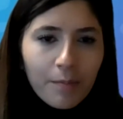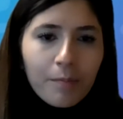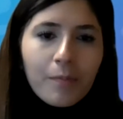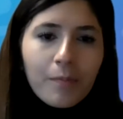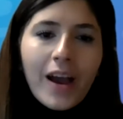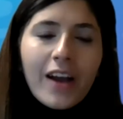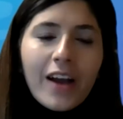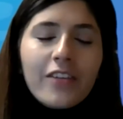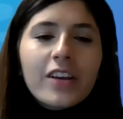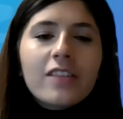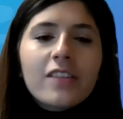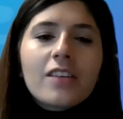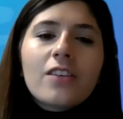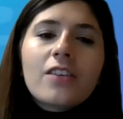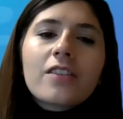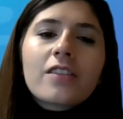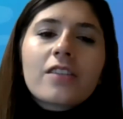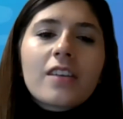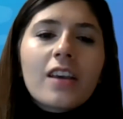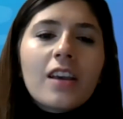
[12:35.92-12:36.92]
Barry's
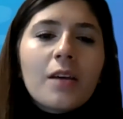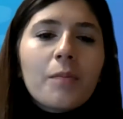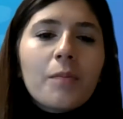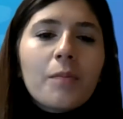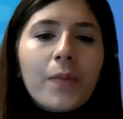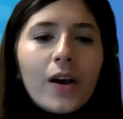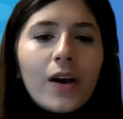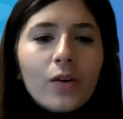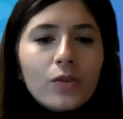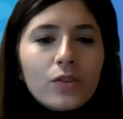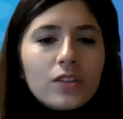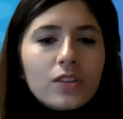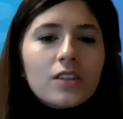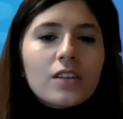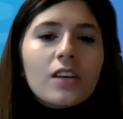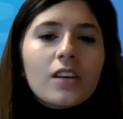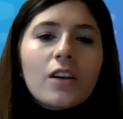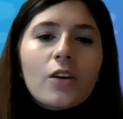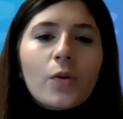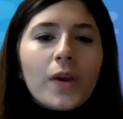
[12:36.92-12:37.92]
asking about
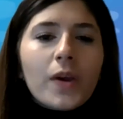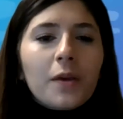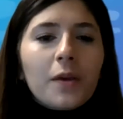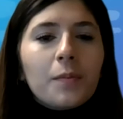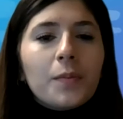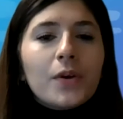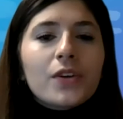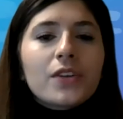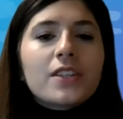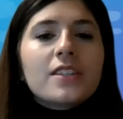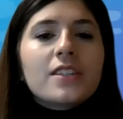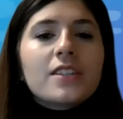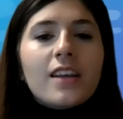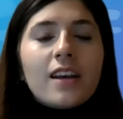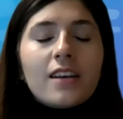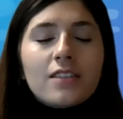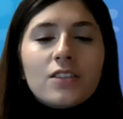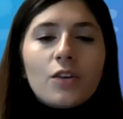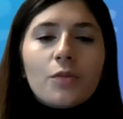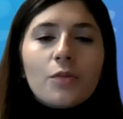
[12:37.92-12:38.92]
QuickBooks
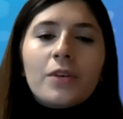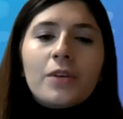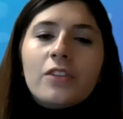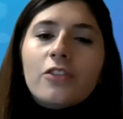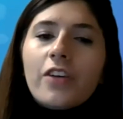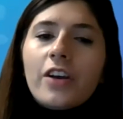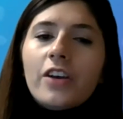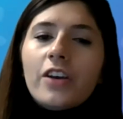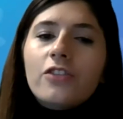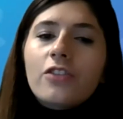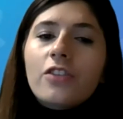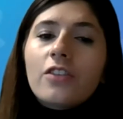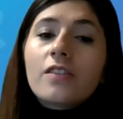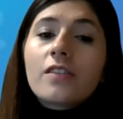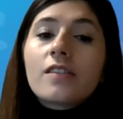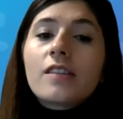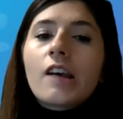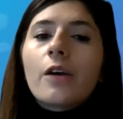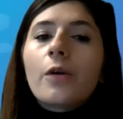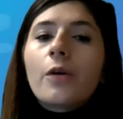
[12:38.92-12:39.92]
desktop integration.
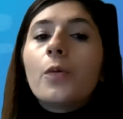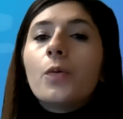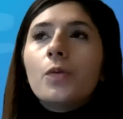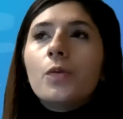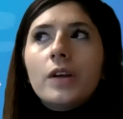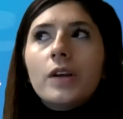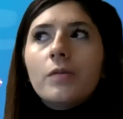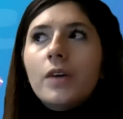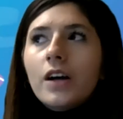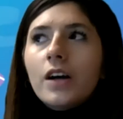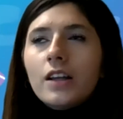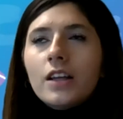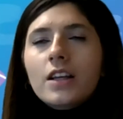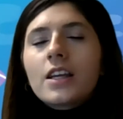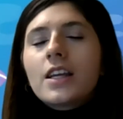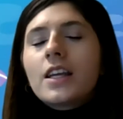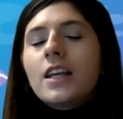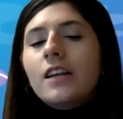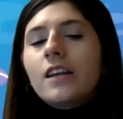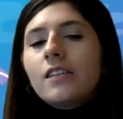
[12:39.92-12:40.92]
So we were
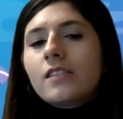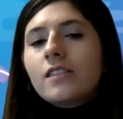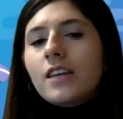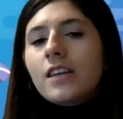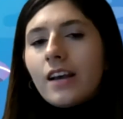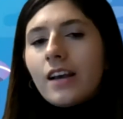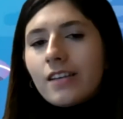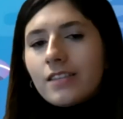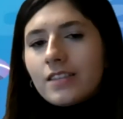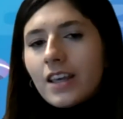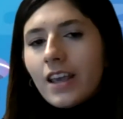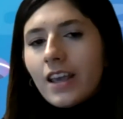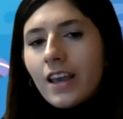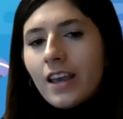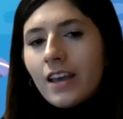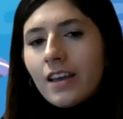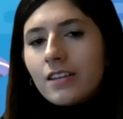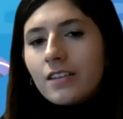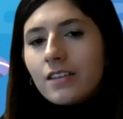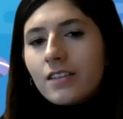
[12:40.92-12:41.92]
looking into adding
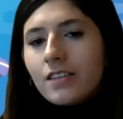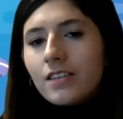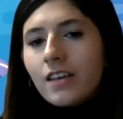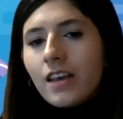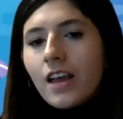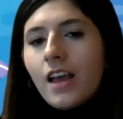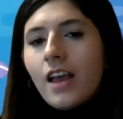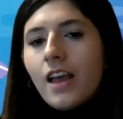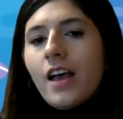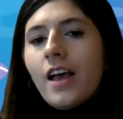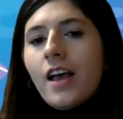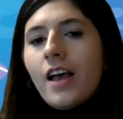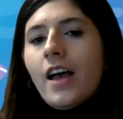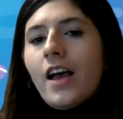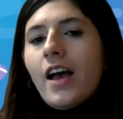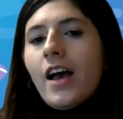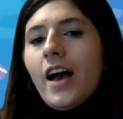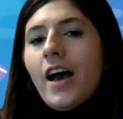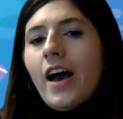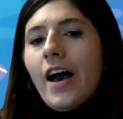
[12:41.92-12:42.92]
it.
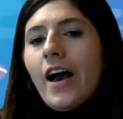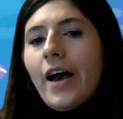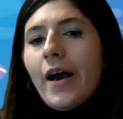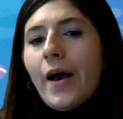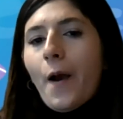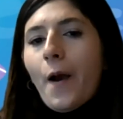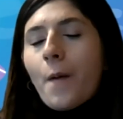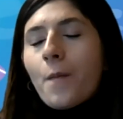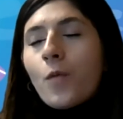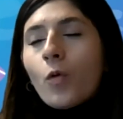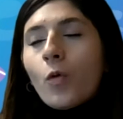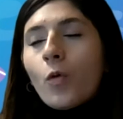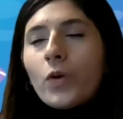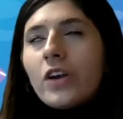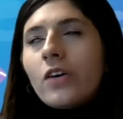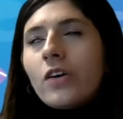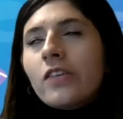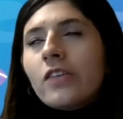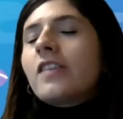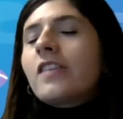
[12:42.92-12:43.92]
We
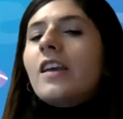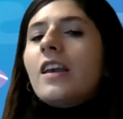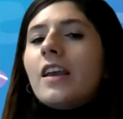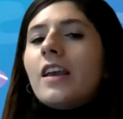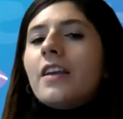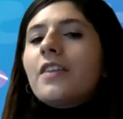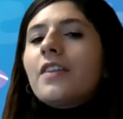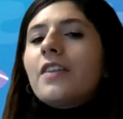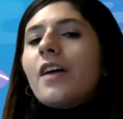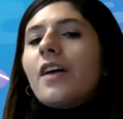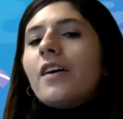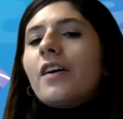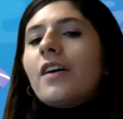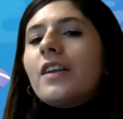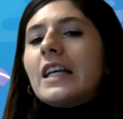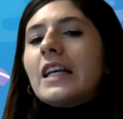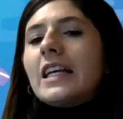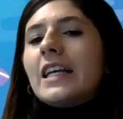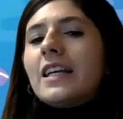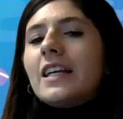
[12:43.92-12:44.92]
are seeing that
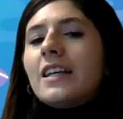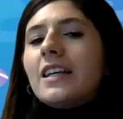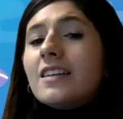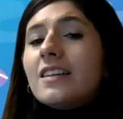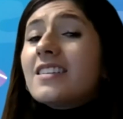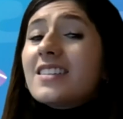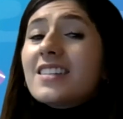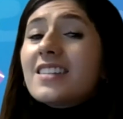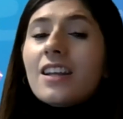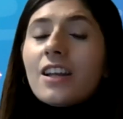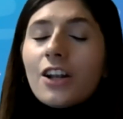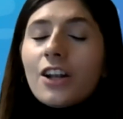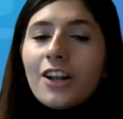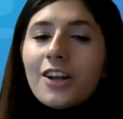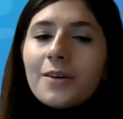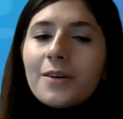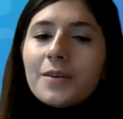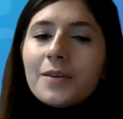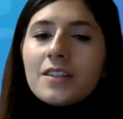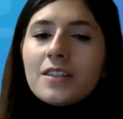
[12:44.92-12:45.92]
it is in a
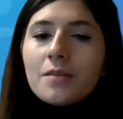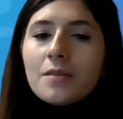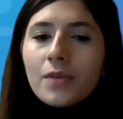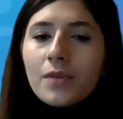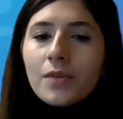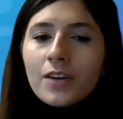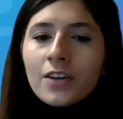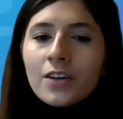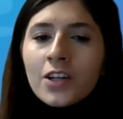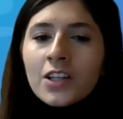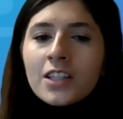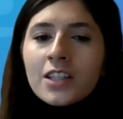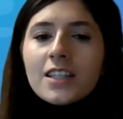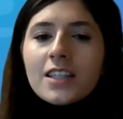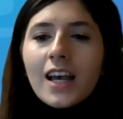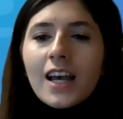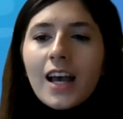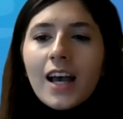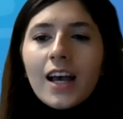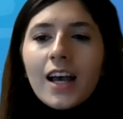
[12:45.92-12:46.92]
lower demand
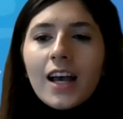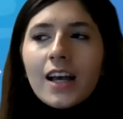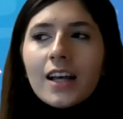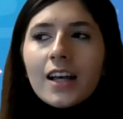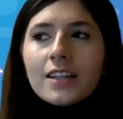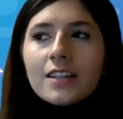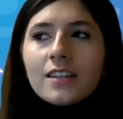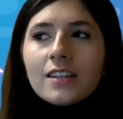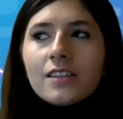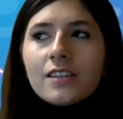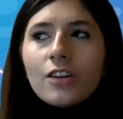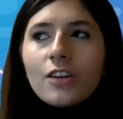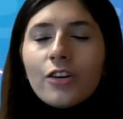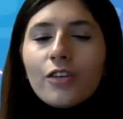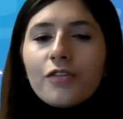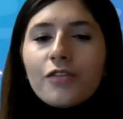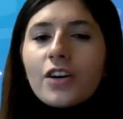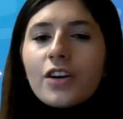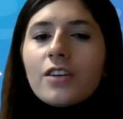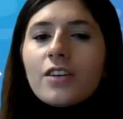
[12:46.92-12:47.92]
and a
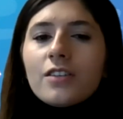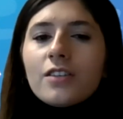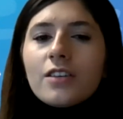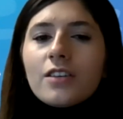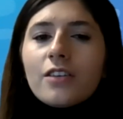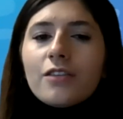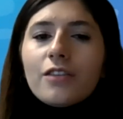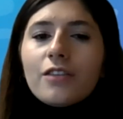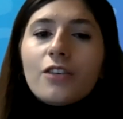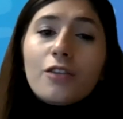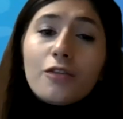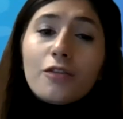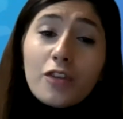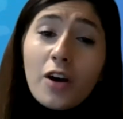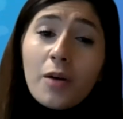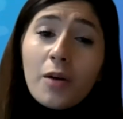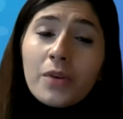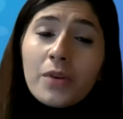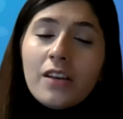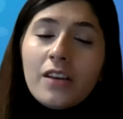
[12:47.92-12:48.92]
lot of
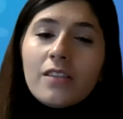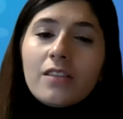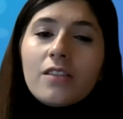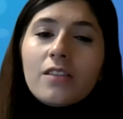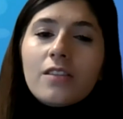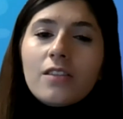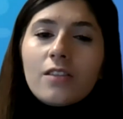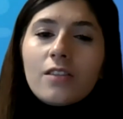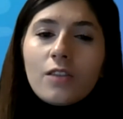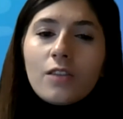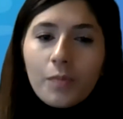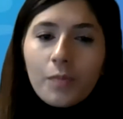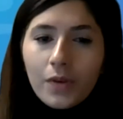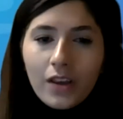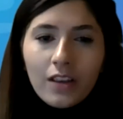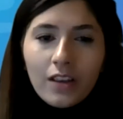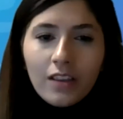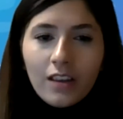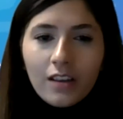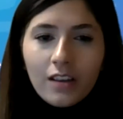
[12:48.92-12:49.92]
companies are
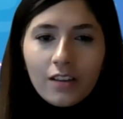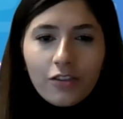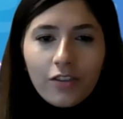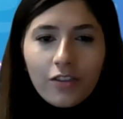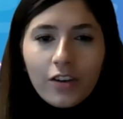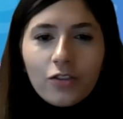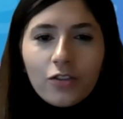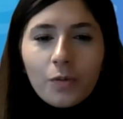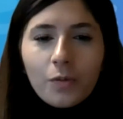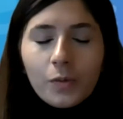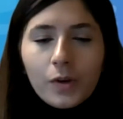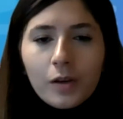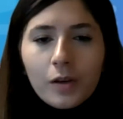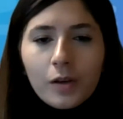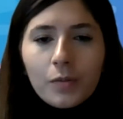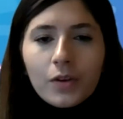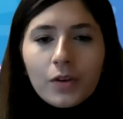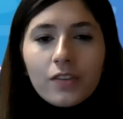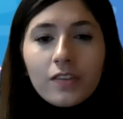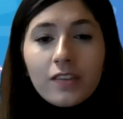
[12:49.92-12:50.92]
stopping the integration with
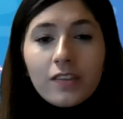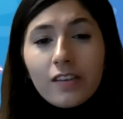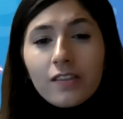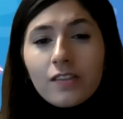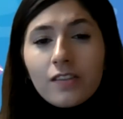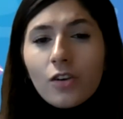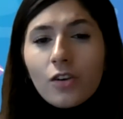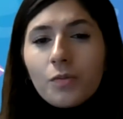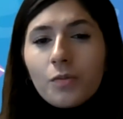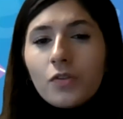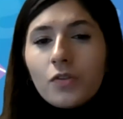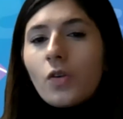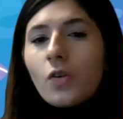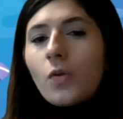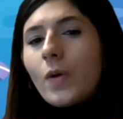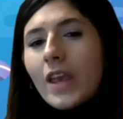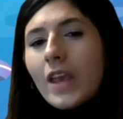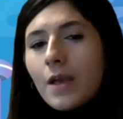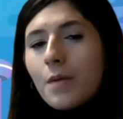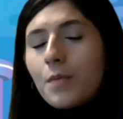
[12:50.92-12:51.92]
QuickBooks Desktop, so
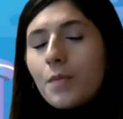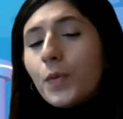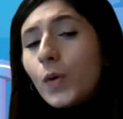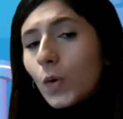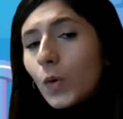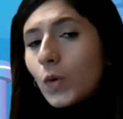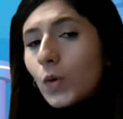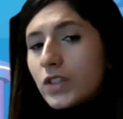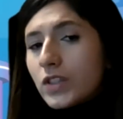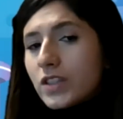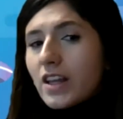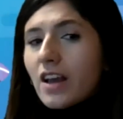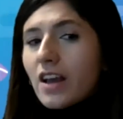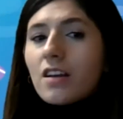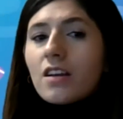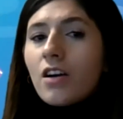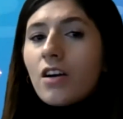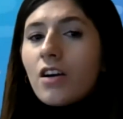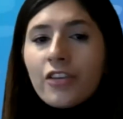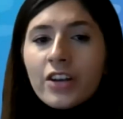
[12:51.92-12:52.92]
we paused that
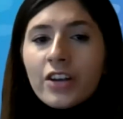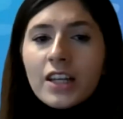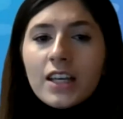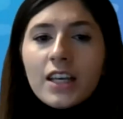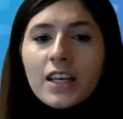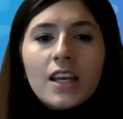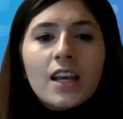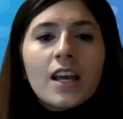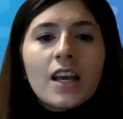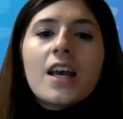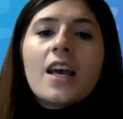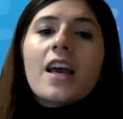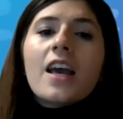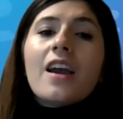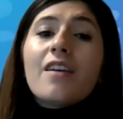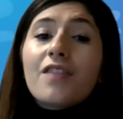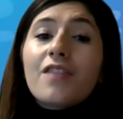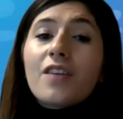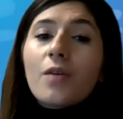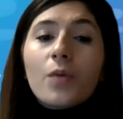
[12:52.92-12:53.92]
currently.
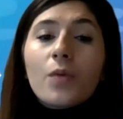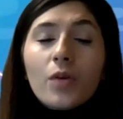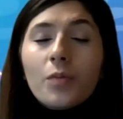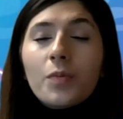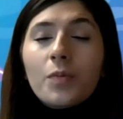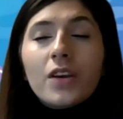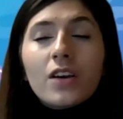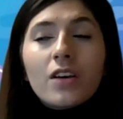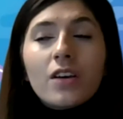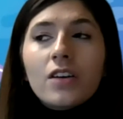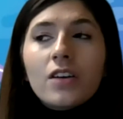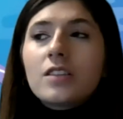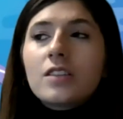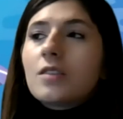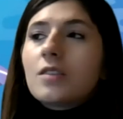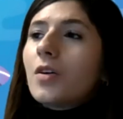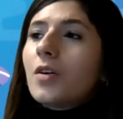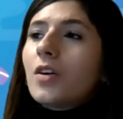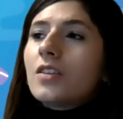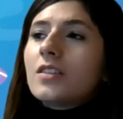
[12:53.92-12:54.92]
If there will be a high
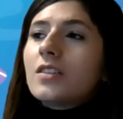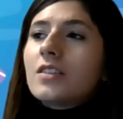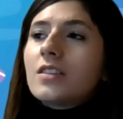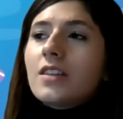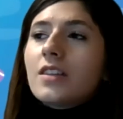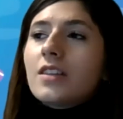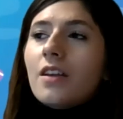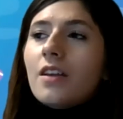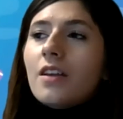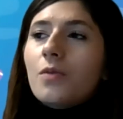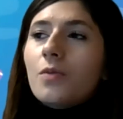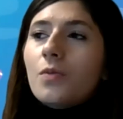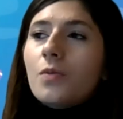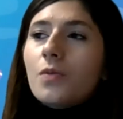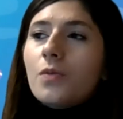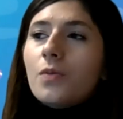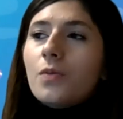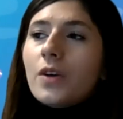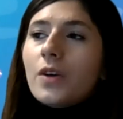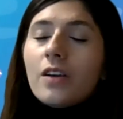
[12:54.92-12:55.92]
demand, then
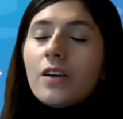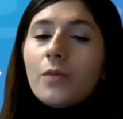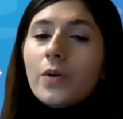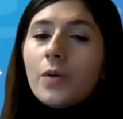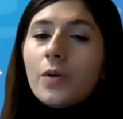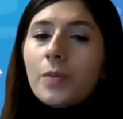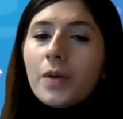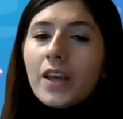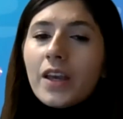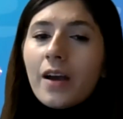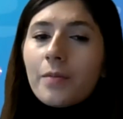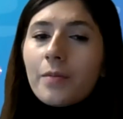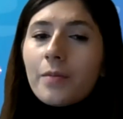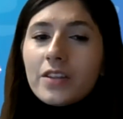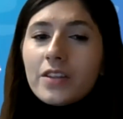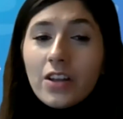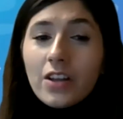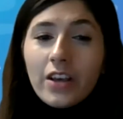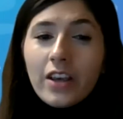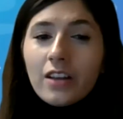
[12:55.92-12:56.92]
we will be happy
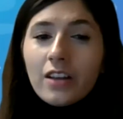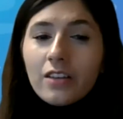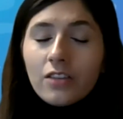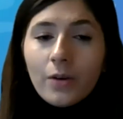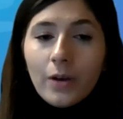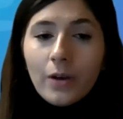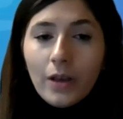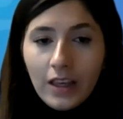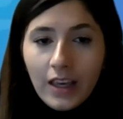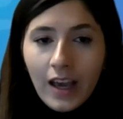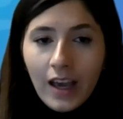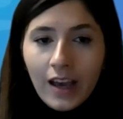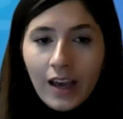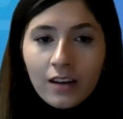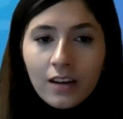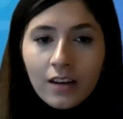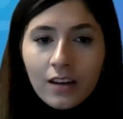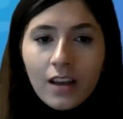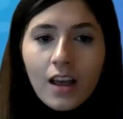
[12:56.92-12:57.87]
to look into it again.